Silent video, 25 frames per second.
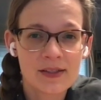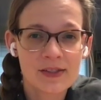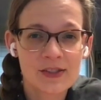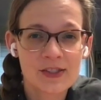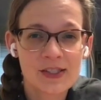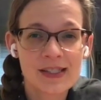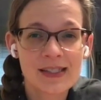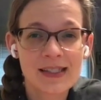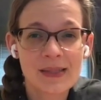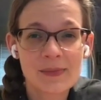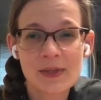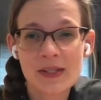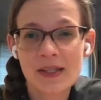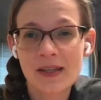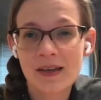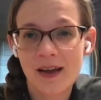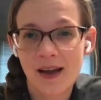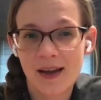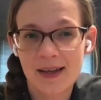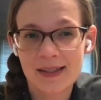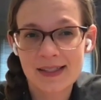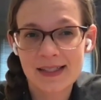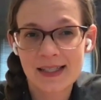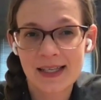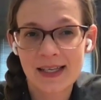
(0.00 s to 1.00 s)
just send me the
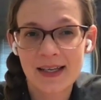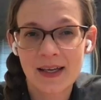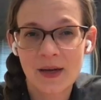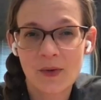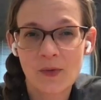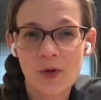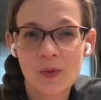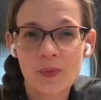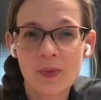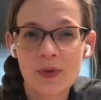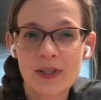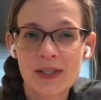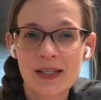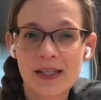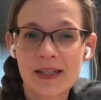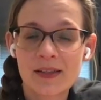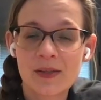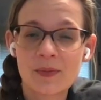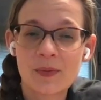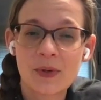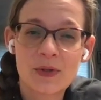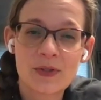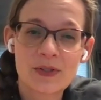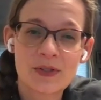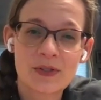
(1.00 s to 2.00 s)
content and we'll put it in the
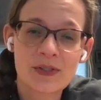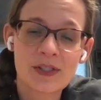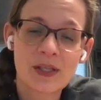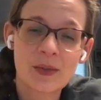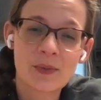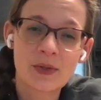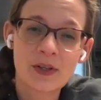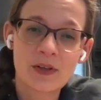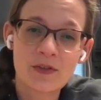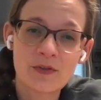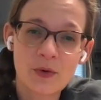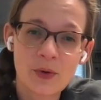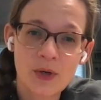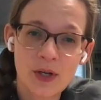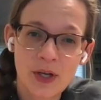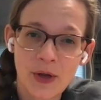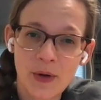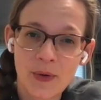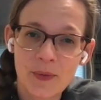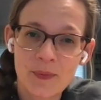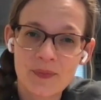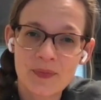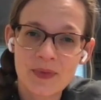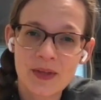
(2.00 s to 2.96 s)
poster template for you.